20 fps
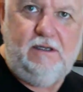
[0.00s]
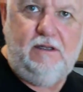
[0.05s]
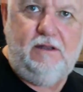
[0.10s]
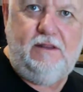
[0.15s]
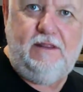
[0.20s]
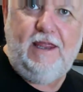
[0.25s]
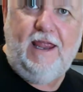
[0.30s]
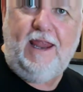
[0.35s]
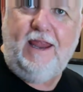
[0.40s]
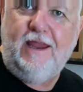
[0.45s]

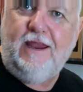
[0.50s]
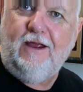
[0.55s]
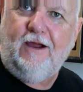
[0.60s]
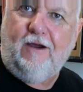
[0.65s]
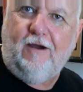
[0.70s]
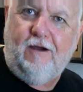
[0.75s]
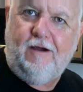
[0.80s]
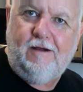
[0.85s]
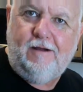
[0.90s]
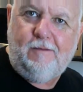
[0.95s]
They
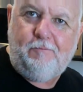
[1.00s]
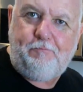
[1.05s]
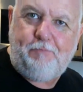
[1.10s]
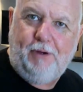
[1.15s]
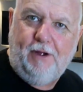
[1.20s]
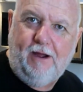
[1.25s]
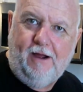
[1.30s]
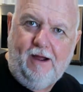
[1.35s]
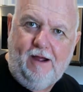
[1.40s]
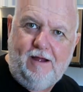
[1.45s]
are
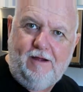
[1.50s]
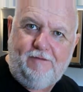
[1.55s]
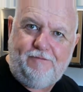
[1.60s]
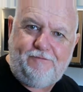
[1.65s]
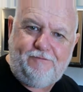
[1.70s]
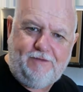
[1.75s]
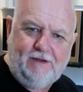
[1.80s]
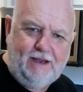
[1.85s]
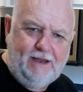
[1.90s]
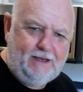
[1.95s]

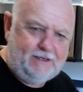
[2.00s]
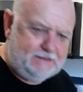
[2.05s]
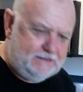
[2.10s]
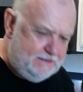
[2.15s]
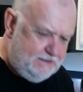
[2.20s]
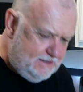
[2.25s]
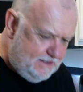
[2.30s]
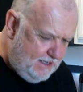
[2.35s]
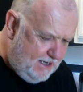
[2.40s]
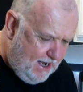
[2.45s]
perfect.
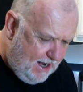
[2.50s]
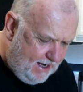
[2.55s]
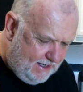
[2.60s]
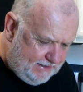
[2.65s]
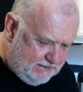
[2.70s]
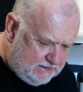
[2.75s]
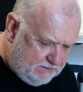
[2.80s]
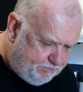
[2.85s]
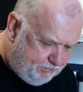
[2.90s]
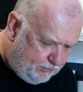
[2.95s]

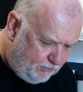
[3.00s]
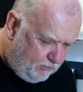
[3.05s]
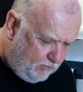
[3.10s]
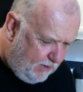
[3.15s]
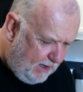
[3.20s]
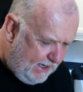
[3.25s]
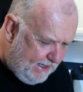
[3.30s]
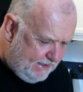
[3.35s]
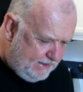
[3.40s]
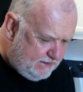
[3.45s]
Nice,
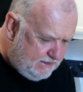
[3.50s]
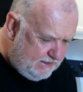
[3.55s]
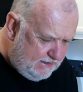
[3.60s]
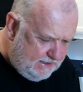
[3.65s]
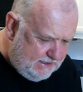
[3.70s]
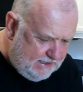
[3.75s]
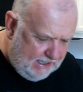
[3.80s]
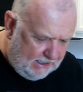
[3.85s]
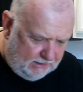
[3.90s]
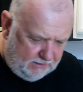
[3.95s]
bright
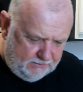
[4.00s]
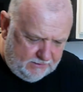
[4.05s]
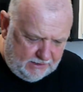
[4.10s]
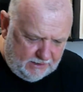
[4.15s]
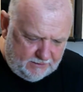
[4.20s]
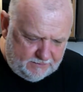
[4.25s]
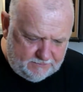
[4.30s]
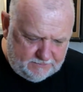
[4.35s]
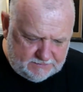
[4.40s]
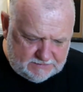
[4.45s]
yellow
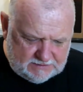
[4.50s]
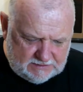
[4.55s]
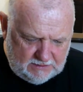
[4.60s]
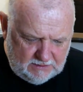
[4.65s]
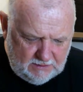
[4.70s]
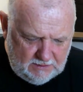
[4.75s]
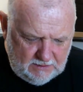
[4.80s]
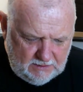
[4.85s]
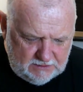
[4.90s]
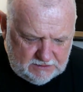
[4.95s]
yolks.
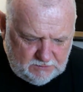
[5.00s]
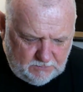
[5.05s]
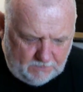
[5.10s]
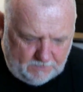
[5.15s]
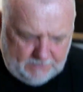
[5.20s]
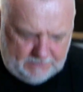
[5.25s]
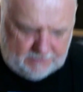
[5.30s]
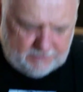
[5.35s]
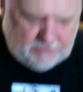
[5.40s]
So what we're going